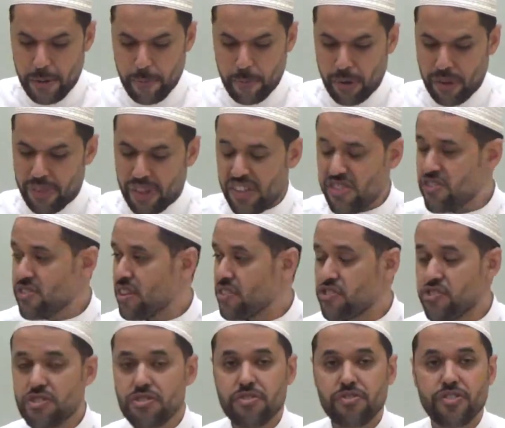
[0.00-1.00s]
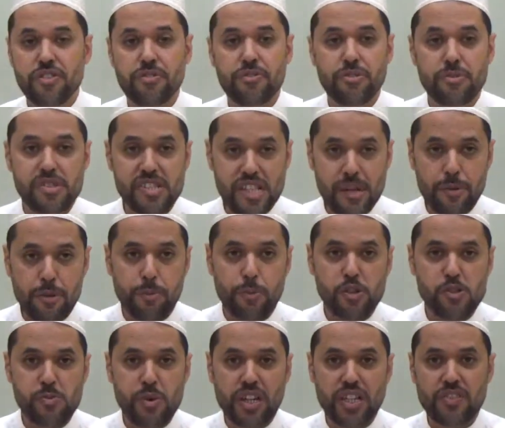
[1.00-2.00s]
But that's not true. From Islamic
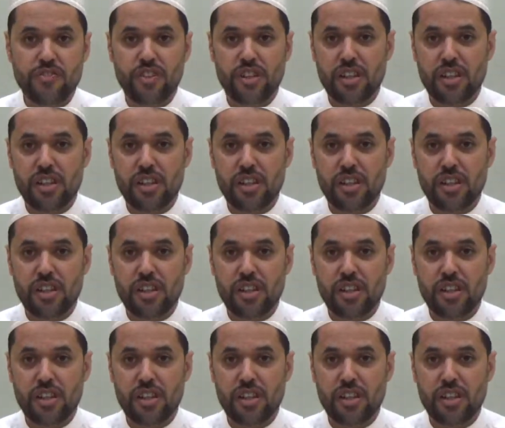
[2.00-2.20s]
perspective,